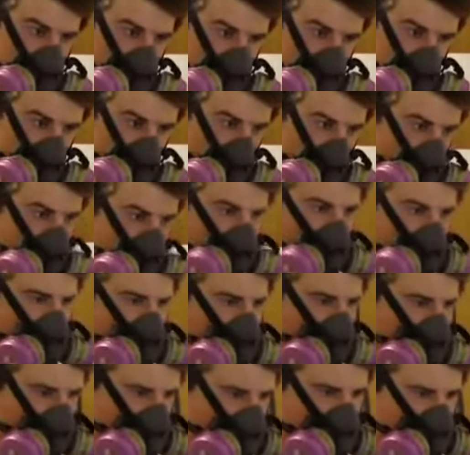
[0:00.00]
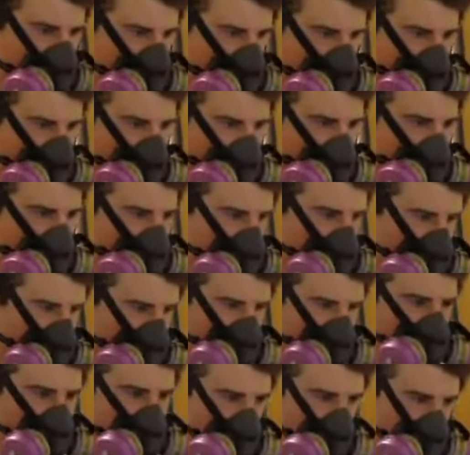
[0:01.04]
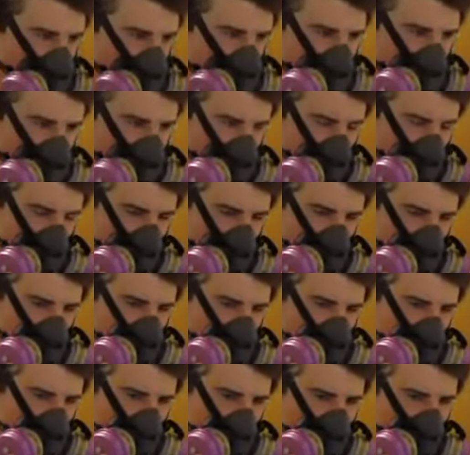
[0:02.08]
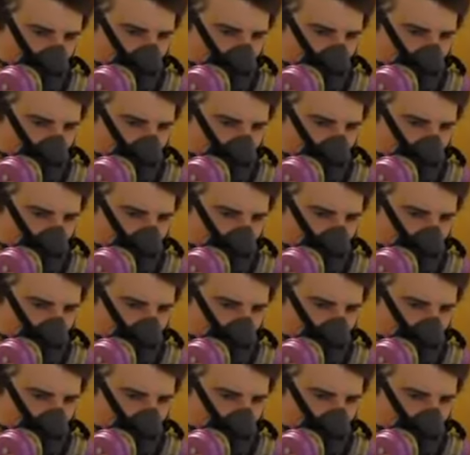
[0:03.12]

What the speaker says: The part that has the male, like, boob windows.